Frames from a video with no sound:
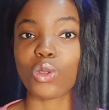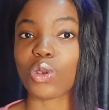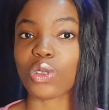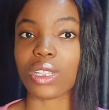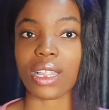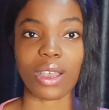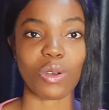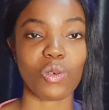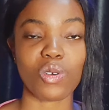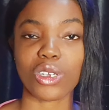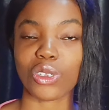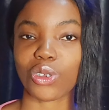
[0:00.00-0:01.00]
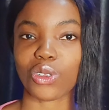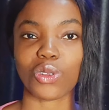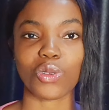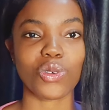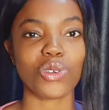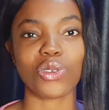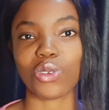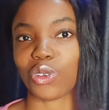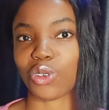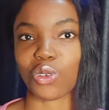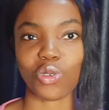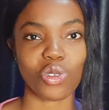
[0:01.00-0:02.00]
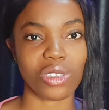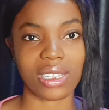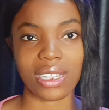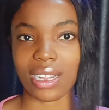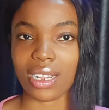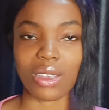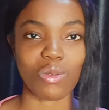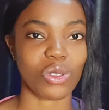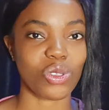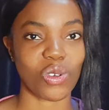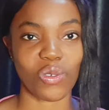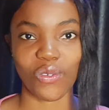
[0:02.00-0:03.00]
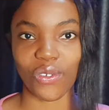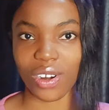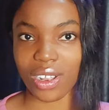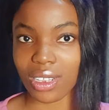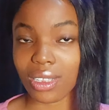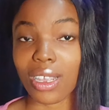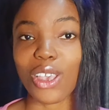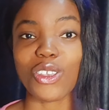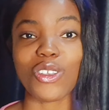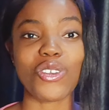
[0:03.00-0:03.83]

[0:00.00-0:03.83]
Those language you use daily with your friends,